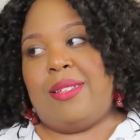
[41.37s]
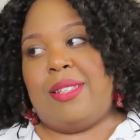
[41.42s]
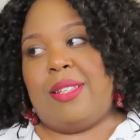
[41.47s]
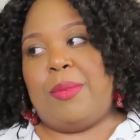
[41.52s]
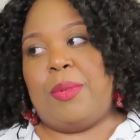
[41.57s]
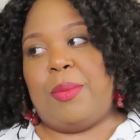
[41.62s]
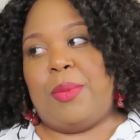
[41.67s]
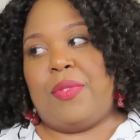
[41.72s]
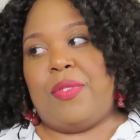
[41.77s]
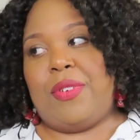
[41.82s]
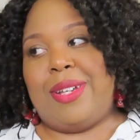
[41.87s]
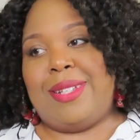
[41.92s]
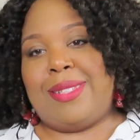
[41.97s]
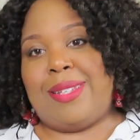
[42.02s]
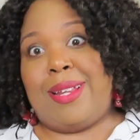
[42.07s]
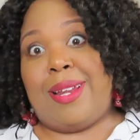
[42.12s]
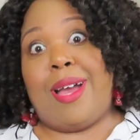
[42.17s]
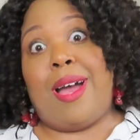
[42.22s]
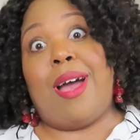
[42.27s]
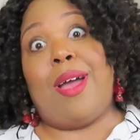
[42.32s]
let me rephrase
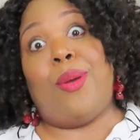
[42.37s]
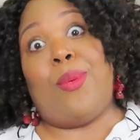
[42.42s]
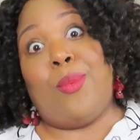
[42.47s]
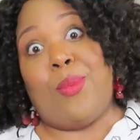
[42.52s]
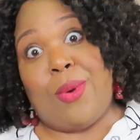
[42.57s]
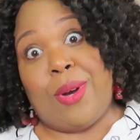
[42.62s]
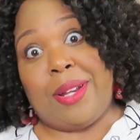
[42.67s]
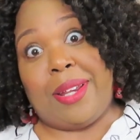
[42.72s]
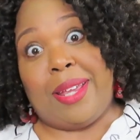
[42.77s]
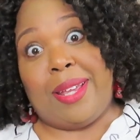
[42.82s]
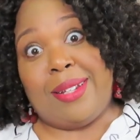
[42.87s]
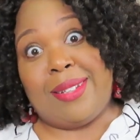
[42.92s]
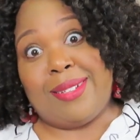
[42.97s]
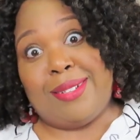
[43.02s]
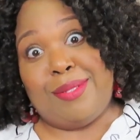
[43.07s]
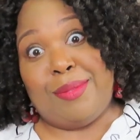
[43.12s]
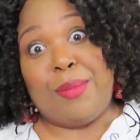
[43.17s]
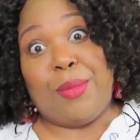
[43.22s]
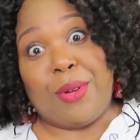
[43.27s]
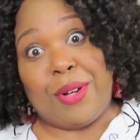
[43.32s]
that. I wanted
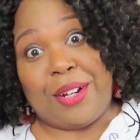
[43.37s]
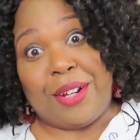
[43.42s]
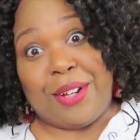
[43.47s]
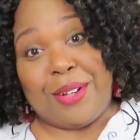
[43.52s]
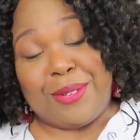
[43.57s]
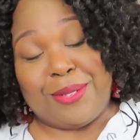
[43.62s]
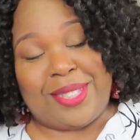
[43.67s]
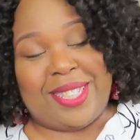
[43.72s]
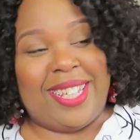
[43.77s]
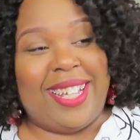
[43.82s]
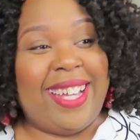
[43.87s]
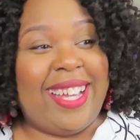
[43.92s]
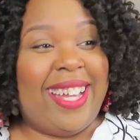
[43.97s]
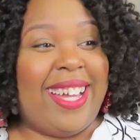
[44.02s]
more clothes.